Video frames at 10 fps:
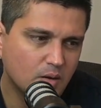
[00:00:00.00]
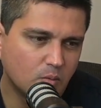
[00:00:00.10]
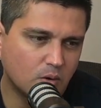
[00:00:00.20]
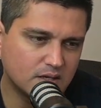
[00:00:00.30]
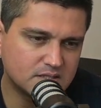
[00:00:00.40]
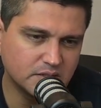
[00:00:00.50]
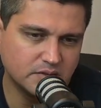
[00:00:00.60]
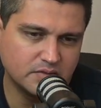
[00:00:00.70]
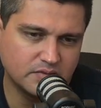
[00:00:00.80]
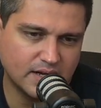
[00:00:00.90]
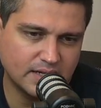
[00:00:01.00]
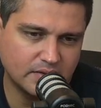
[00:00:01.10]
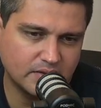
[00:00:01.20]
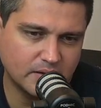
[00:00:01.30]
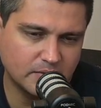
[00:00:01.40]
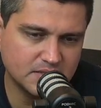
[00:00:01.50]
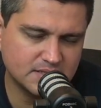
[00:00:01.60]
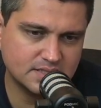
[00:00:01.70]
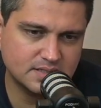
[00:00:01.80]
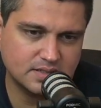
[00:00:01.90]
What I do value though
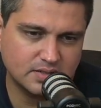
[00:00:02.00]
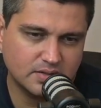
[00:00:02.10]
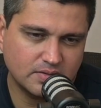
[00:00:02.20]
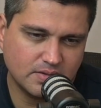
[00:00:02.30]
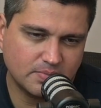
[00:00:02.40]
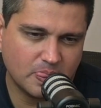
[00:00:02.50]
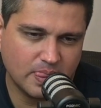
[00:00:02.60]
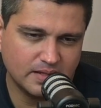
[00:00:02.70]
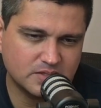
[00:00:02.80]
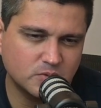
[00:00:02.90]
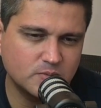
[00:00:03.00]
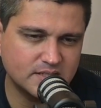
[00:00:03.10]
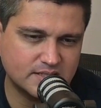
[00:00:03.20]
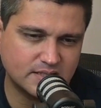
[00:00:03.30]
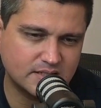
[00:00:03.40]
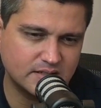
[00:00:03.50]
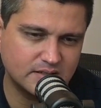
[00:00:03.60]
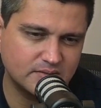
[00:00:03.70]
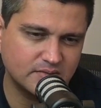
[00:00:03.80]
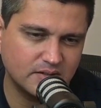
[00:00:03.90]
is it's almost like
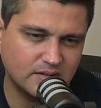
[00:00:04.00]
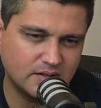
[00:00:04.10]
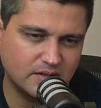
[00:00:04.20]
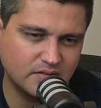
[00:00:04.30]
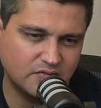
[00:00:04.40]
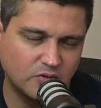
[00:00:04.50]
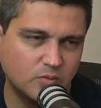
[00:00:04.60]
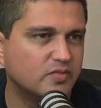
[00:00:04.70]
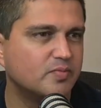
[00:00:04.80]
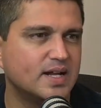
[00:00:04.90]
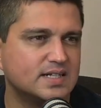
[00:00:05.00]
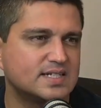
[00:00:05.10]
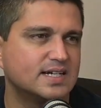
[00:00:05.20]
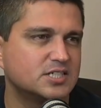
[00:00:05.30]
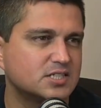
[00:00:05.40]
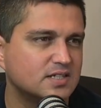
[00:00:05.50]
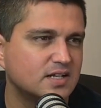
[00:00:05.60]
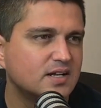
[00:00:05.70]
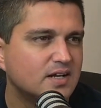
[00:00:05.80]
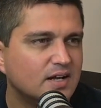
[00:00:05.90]
a form of meditation.
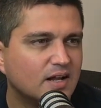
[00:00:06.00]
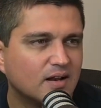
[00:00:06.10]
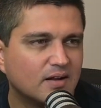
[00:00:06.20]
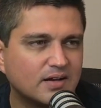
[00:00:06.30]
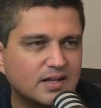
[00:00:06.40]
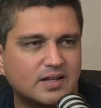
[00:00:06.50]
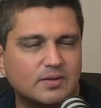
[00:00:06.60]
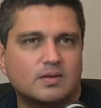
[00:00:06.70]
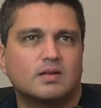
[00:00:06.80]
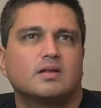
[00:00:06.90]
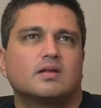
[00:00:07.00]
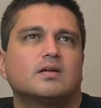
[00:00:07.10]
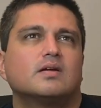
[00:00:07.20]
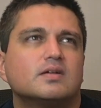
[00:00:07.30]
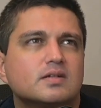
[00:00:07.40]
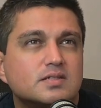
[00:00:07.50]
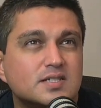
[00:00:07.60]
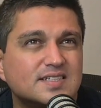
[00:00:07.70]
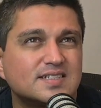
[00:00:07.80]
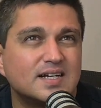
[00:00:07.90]
Like,
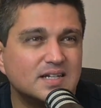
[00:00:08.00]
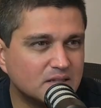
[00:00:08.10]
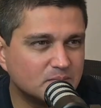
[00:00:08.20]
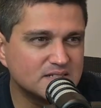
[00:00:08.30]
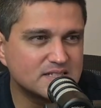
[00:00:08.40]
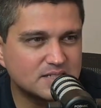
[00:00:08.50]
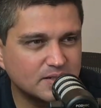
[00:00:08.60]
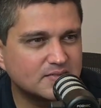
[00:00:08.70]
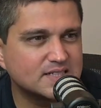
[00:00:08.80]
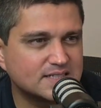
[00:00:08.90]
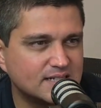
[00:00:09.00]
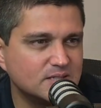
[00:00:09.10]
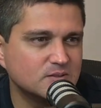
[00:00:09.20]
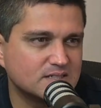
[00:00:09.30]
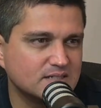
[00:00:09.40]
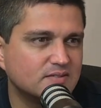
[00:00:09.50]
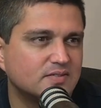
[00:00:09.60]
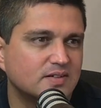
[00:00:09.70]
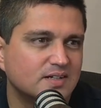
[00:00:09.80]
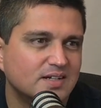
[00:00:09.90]
to steady the business, you have to steady
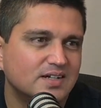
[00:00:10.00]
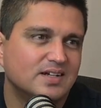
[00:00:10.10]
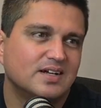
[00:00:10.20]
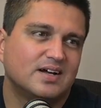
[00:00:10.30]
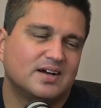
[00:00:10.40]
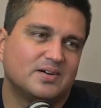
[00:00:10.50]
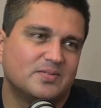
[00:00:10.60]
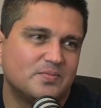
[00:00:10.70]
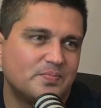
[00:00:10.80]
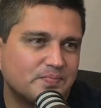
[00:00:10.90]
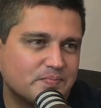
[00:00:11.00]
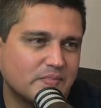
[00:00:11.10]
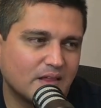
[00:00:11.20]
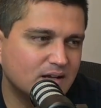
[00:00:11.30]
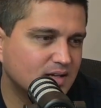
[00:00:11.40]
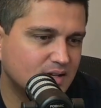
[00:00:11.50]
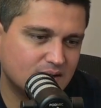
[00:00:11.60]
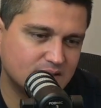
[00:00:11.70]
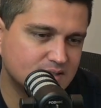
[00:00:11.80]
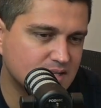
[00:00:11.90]
yourself.
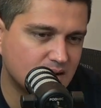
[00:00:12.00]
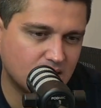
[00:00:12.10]
And